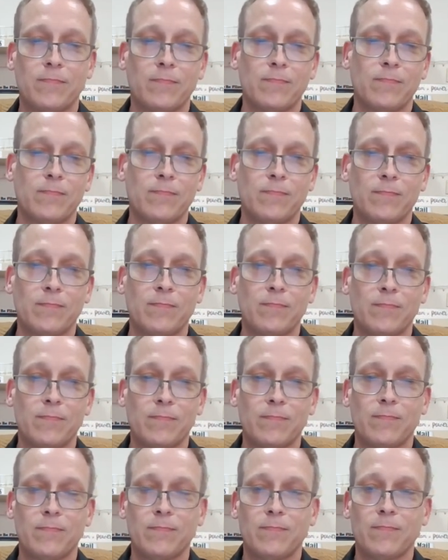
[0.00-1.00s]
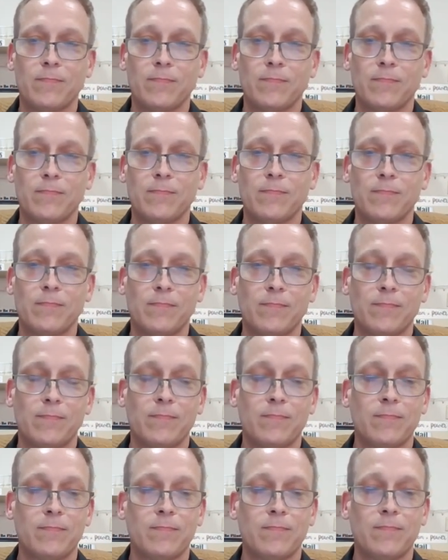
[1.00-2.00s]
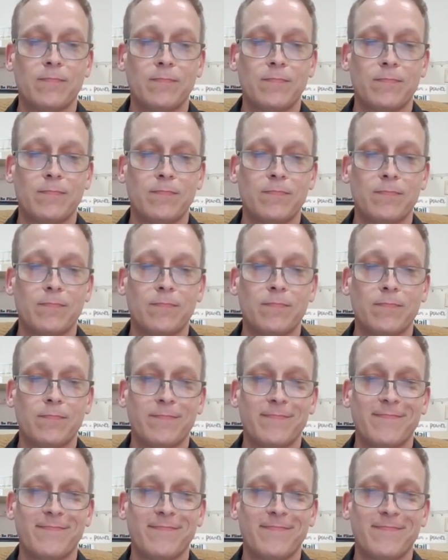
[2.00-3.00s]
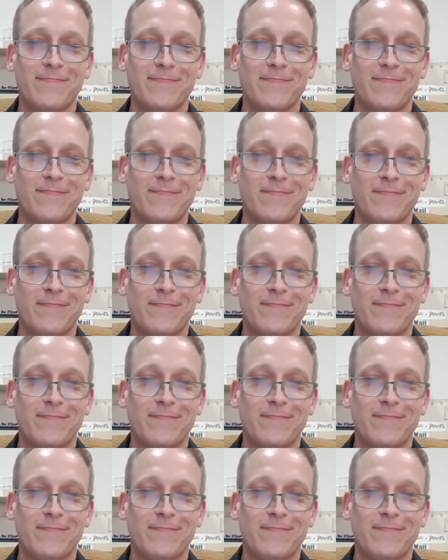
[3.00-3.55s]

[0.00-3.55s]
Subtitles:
The person shown says nothing.